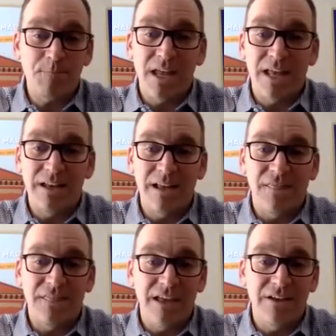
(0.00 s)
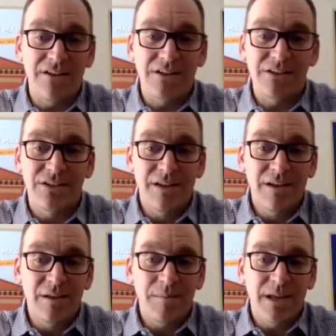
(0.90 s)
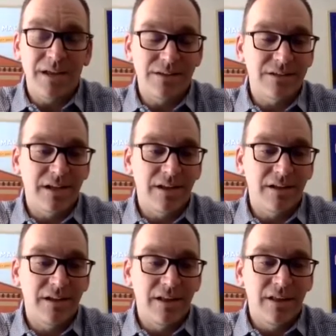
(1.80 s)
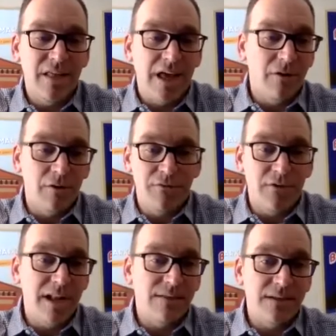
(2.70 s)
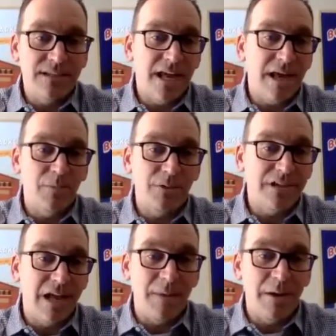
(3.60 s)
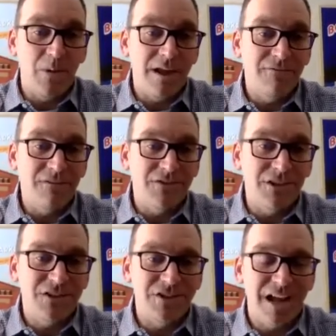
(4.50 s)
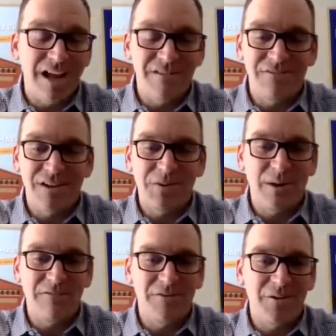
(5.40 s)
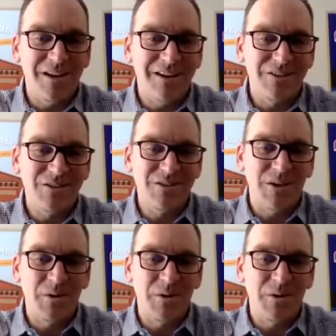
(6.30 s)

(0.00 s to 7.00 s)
And thank goodness, because that girlfriend at the time was now my wife of just shy of 24 years.